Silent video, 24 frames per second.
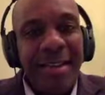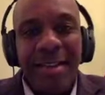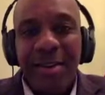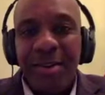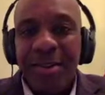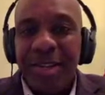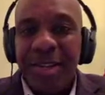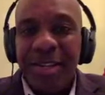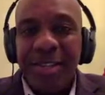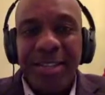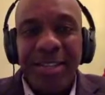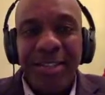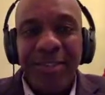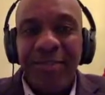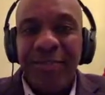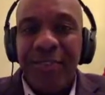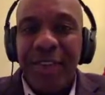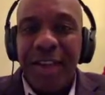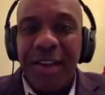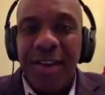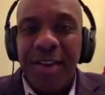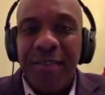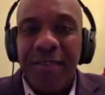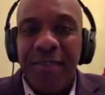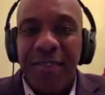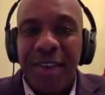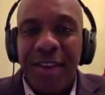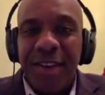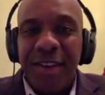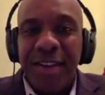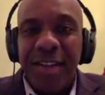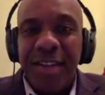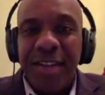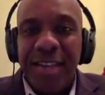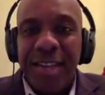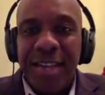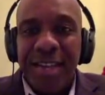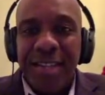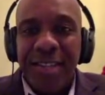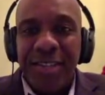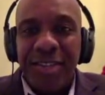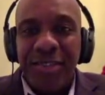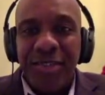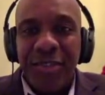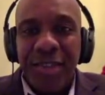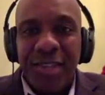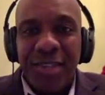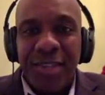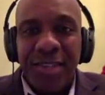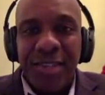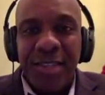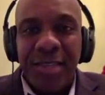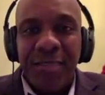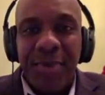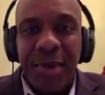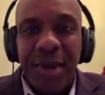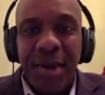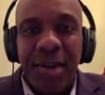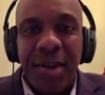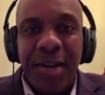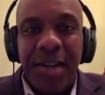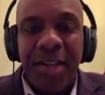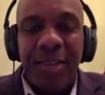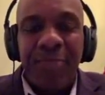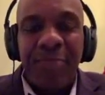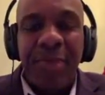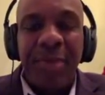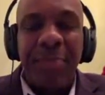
they're just very, very interesting parallels.